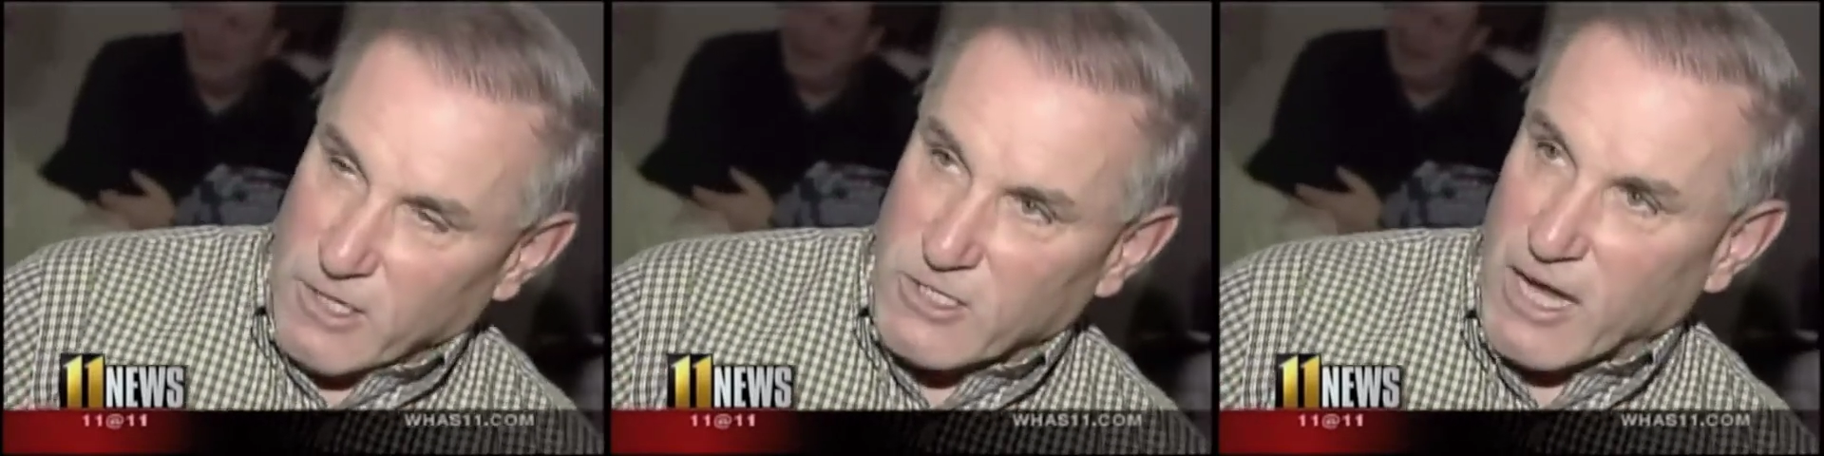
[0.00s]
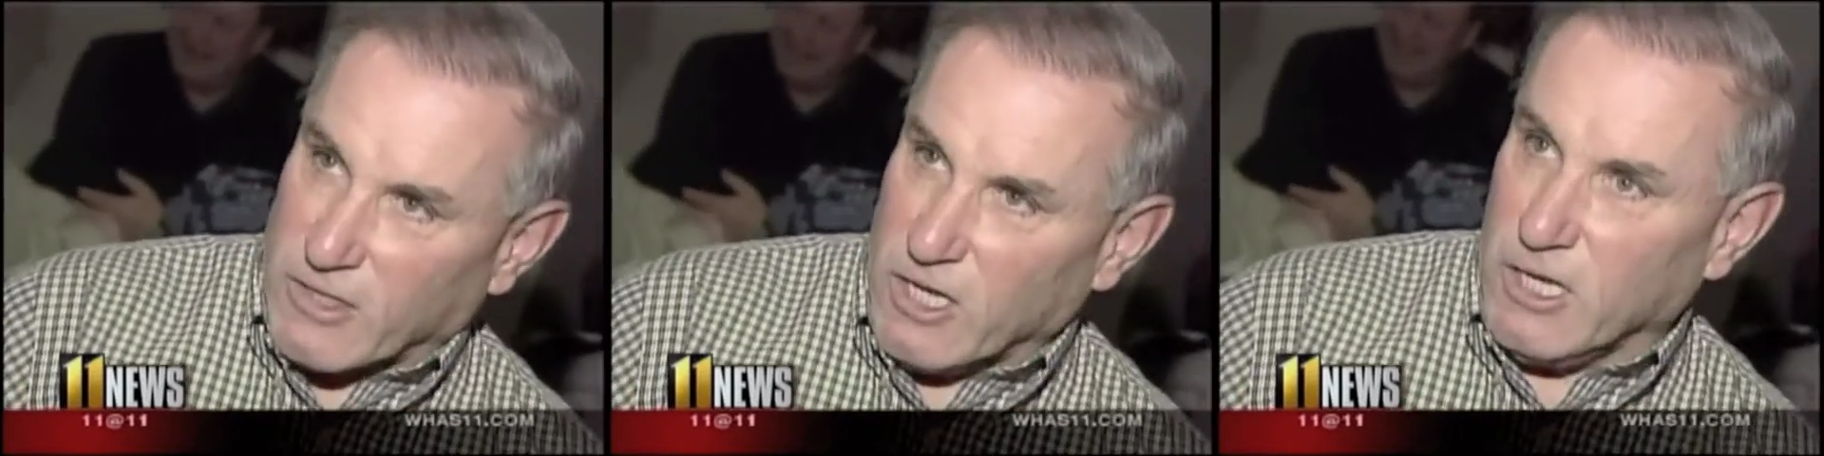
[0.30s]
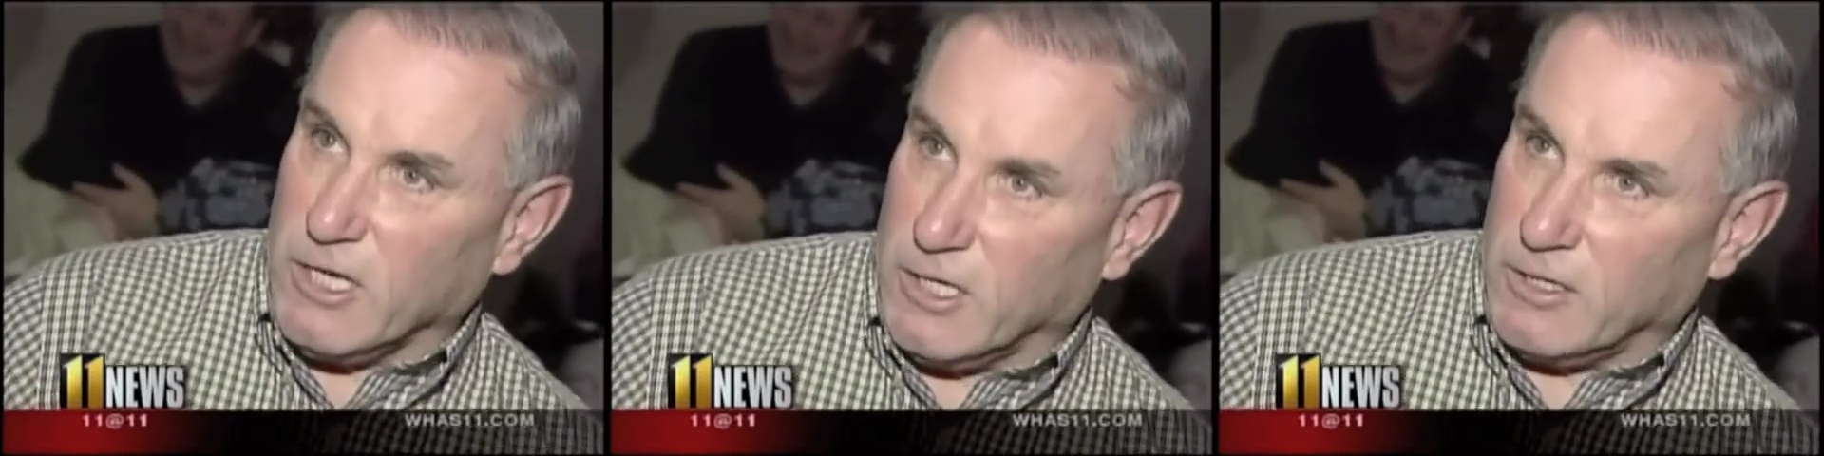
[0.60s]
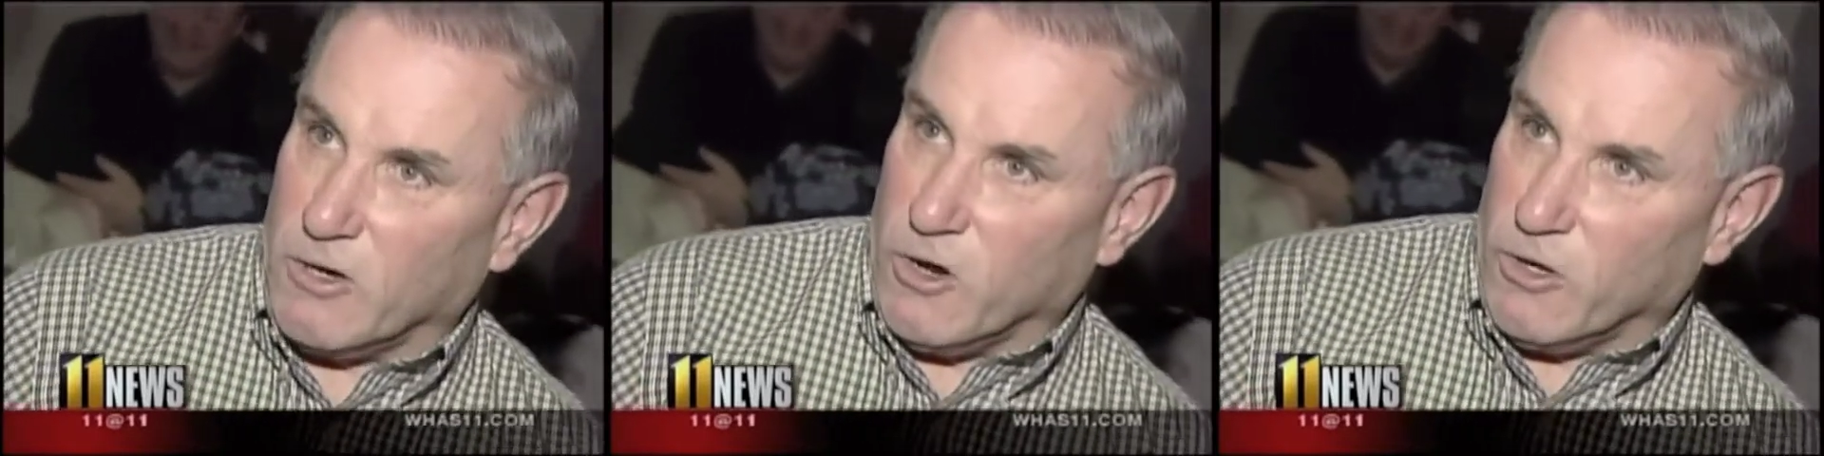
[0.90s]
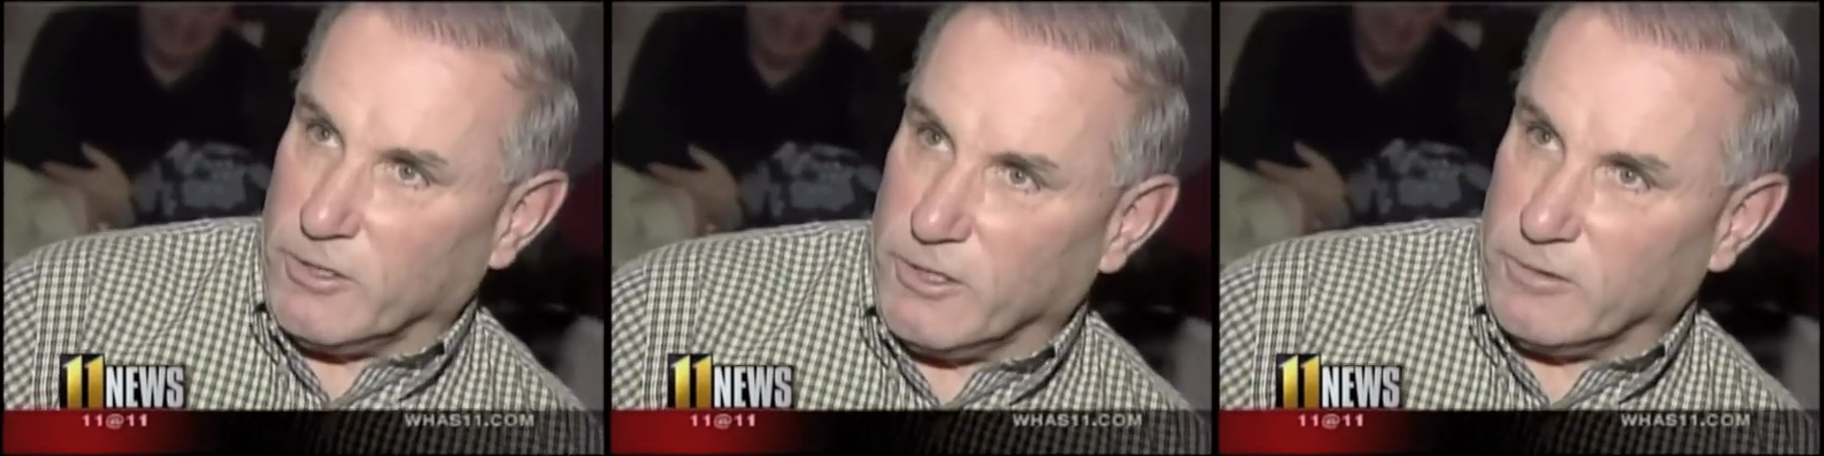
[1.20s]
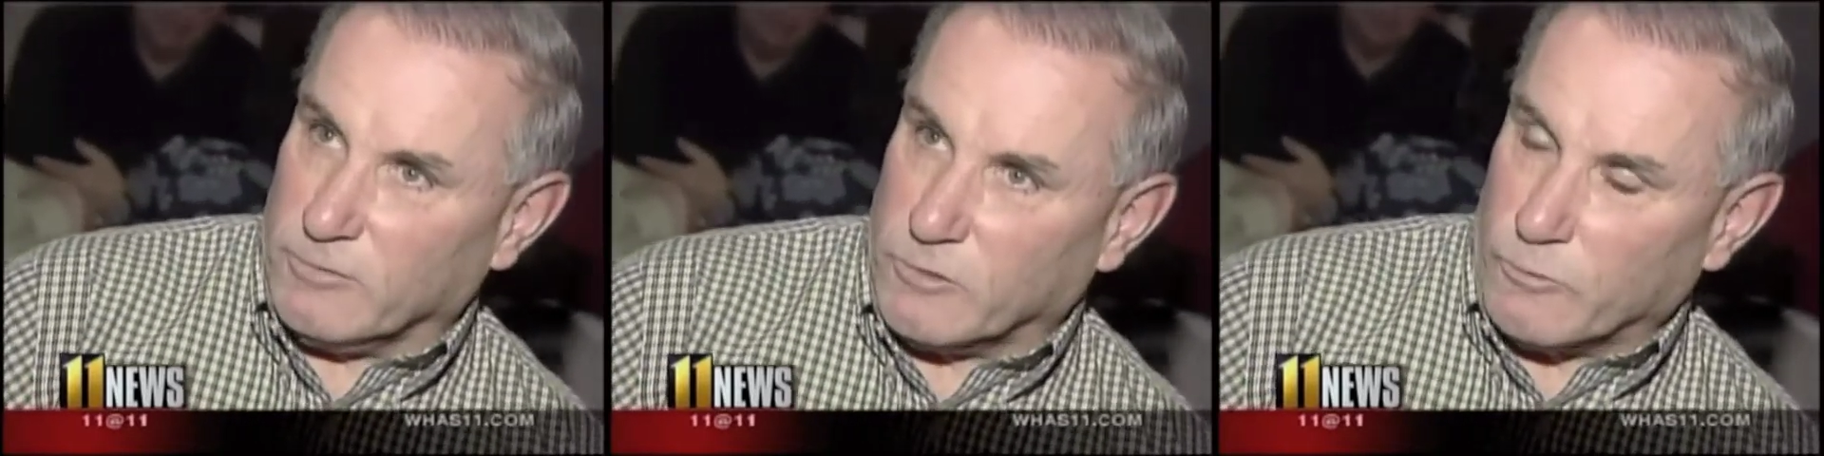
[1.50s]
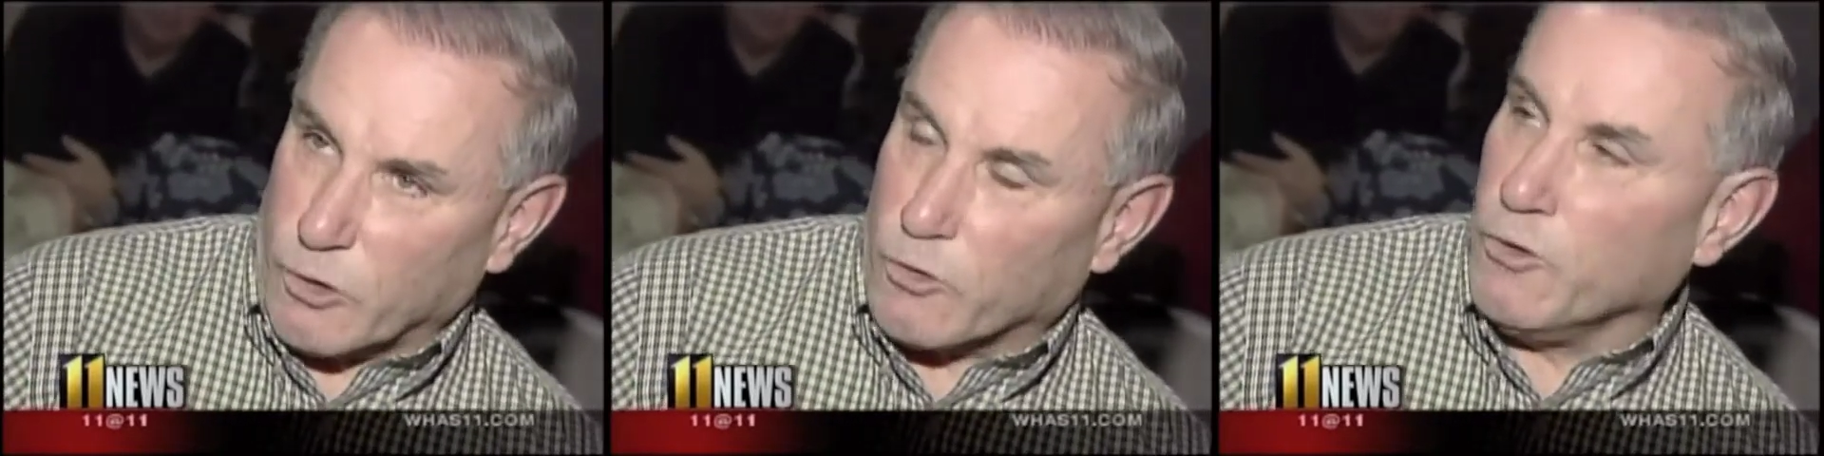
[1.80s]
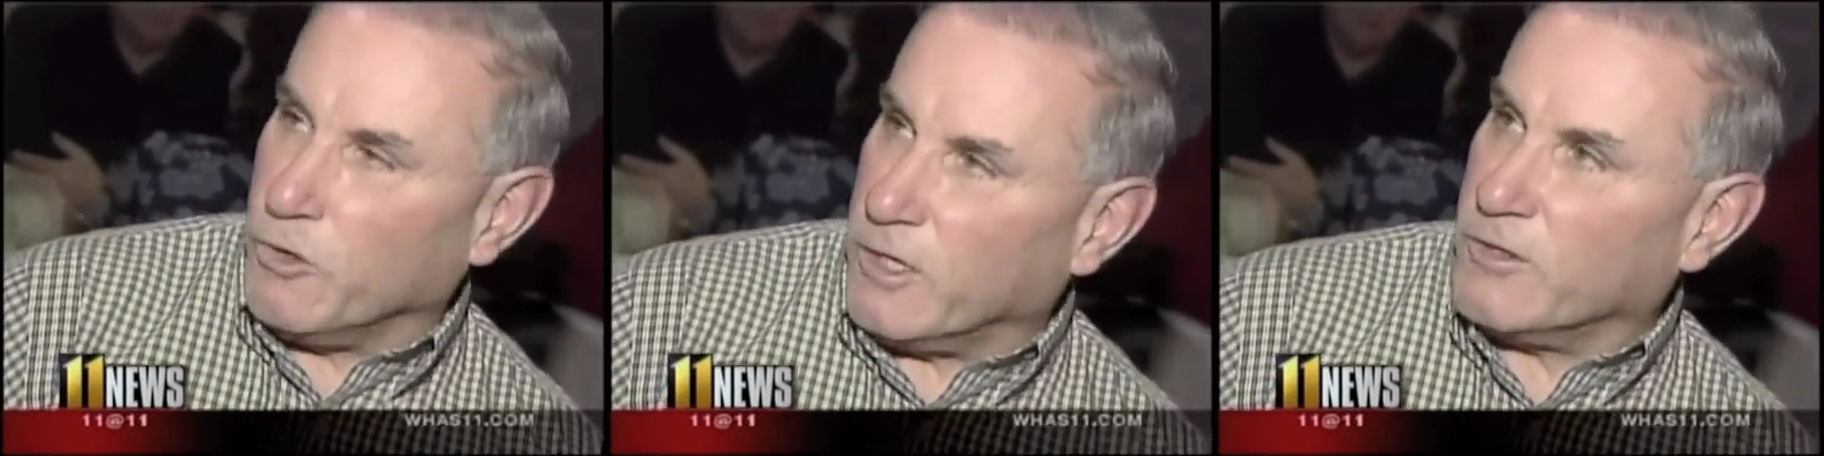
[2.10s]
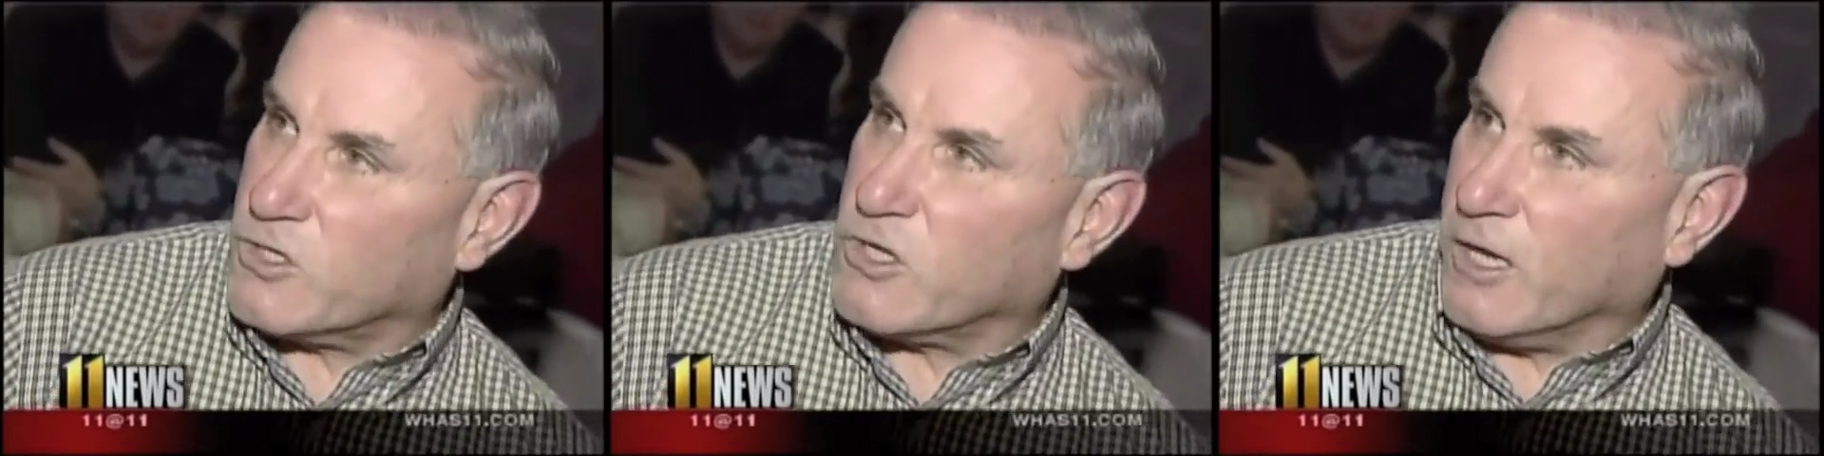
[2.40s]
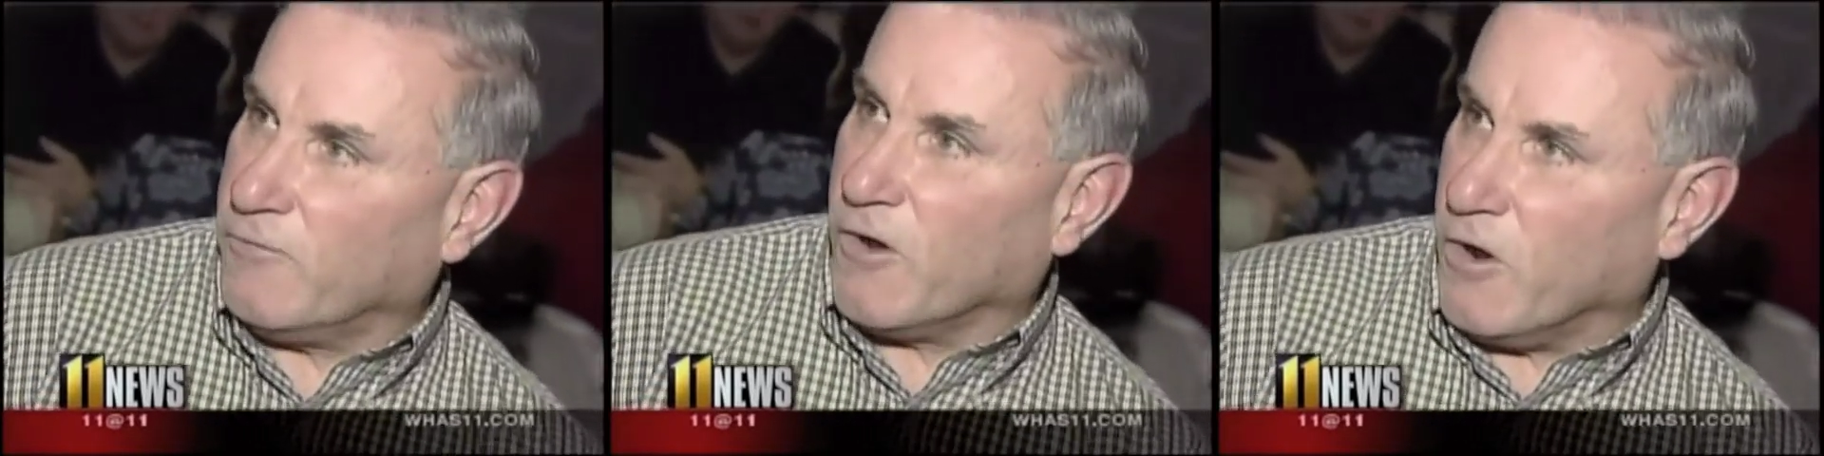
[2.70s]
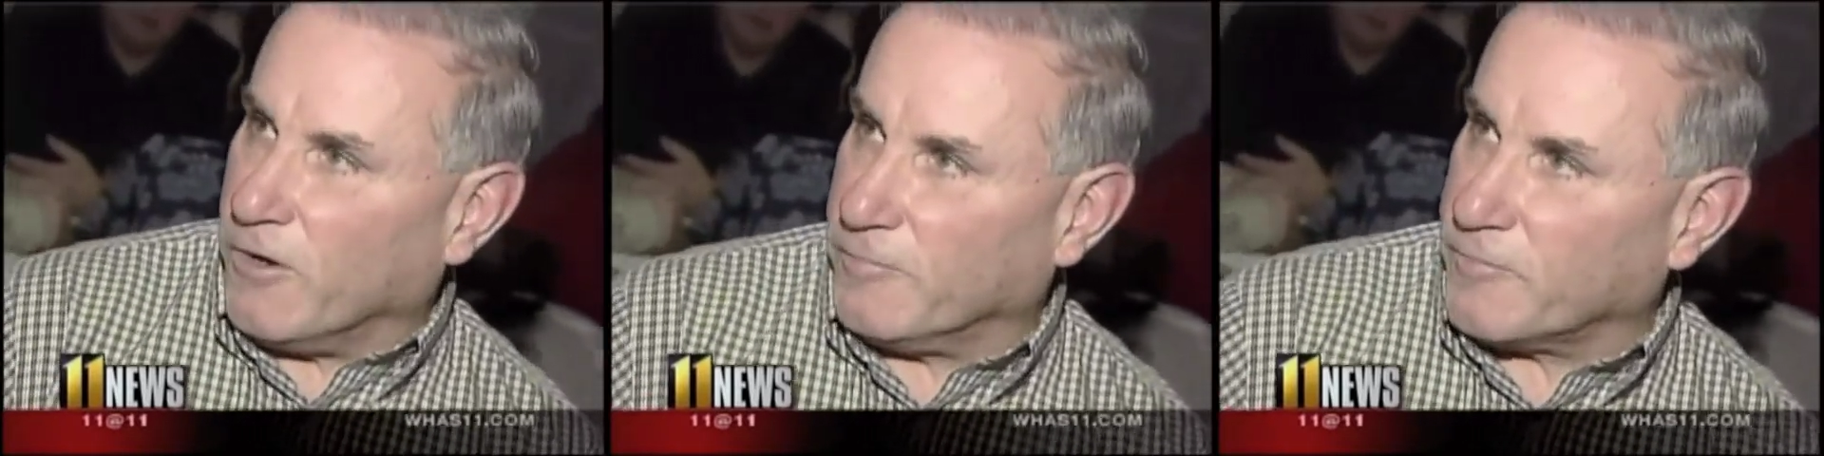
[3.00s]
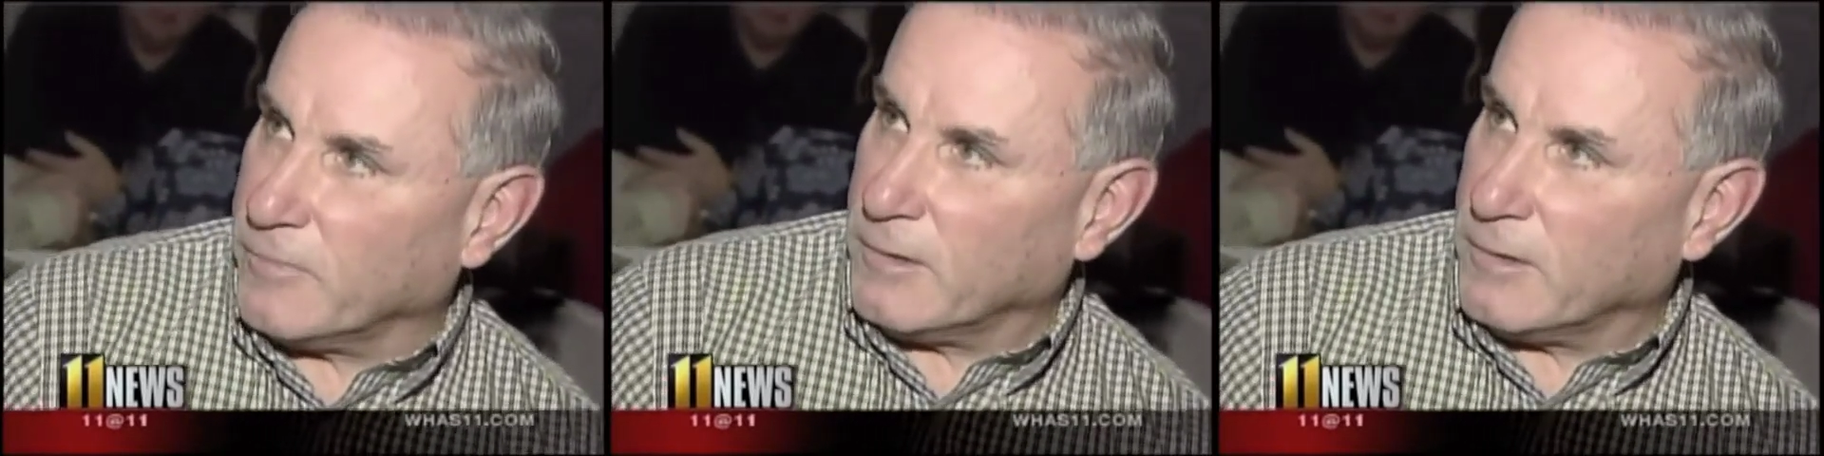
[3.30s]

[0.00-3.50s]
he's got the in on recruiting in the state of Florida,